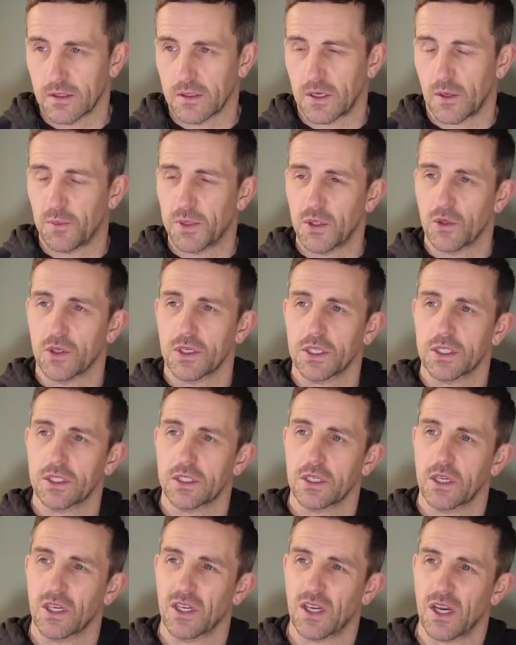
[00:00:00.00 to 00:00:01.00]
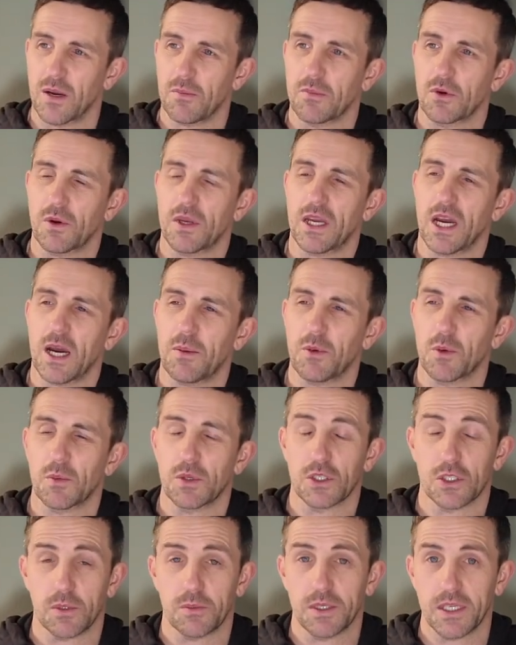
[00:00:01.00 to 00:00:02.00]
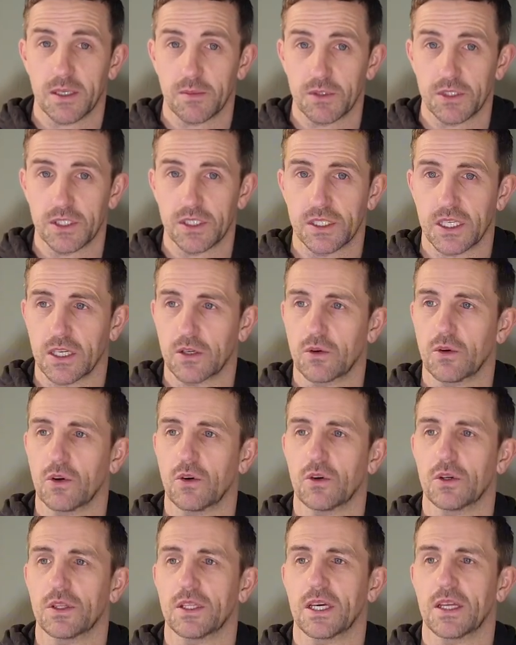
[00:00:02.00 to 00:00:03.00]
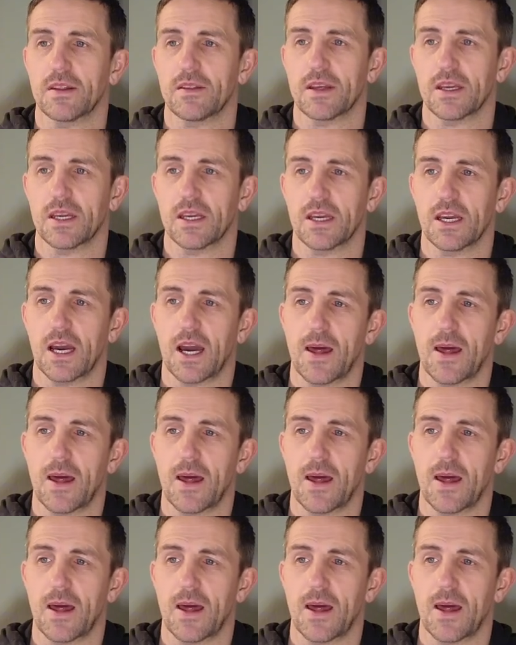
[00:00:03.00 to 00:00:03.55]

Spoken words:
I'll be honest, I'm quite happy with some of the images that I got on that day.